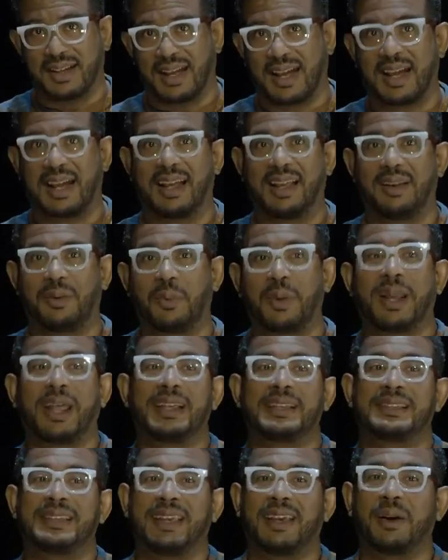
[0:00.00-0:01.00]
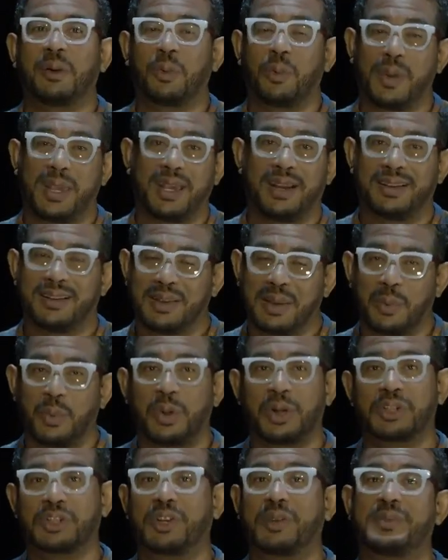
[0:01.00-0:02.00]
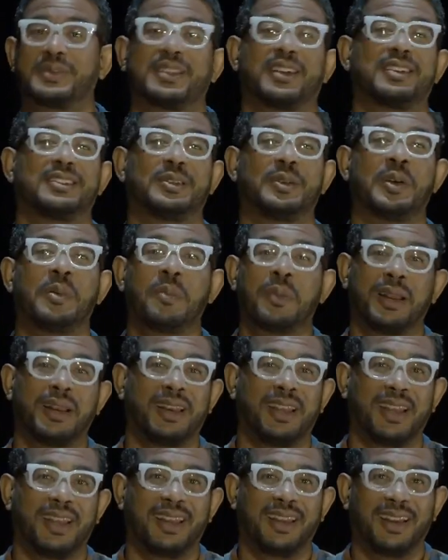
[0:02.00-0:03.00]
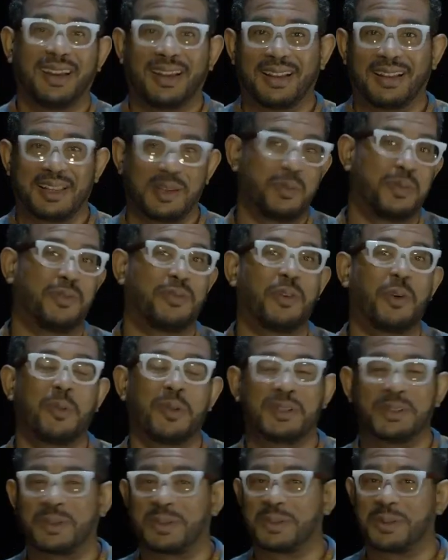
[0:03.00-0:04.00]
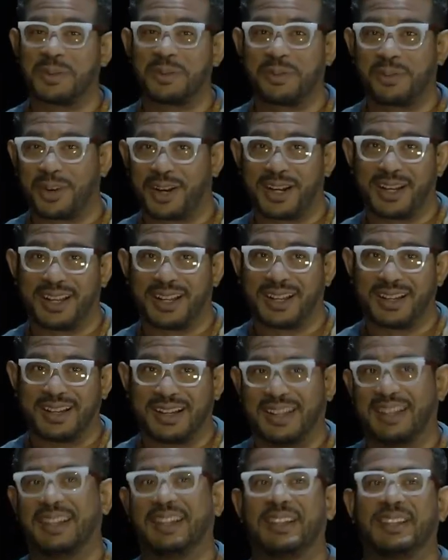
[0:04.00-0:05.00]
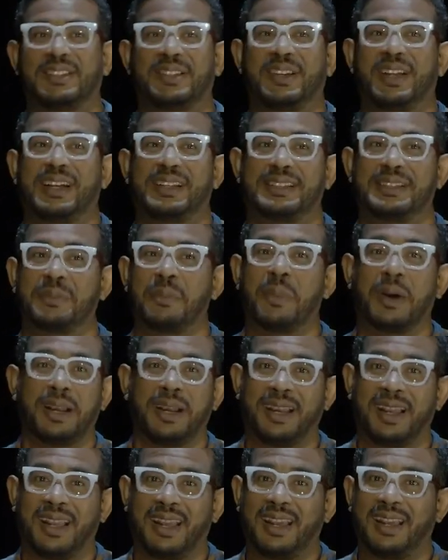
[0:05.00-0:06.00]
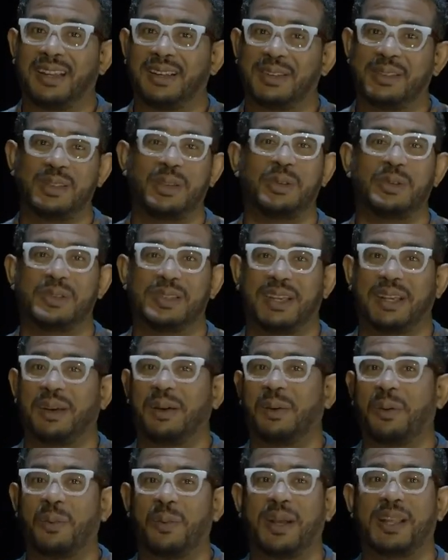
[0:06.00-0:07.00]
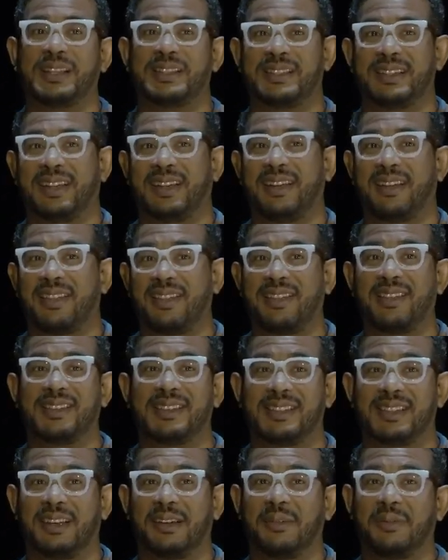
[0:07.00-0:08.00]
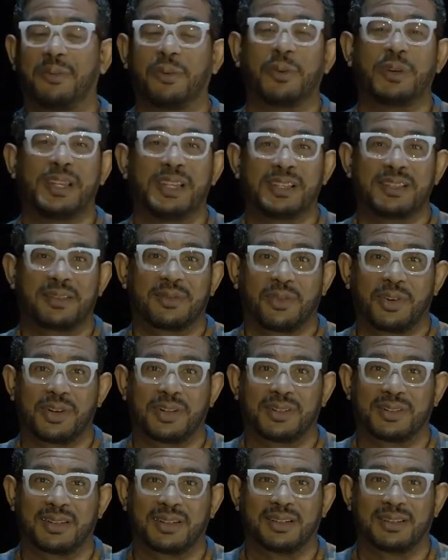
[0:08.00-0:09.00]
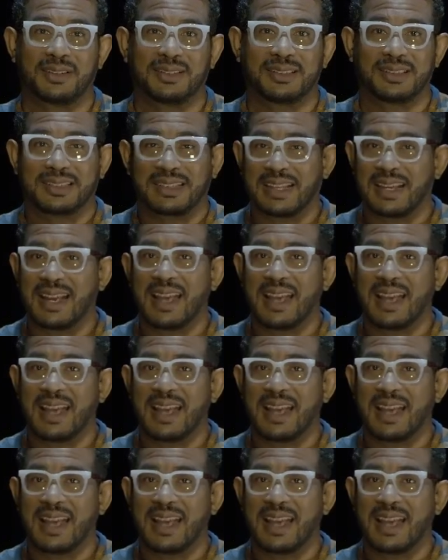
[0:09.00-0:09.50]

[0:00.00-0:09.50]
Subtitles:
And when I say a week, the workshop started on Monday, the performance was on Friday. So that's Monday, Tuesday, Wednesday, Thursday, 4 days of rehearsals,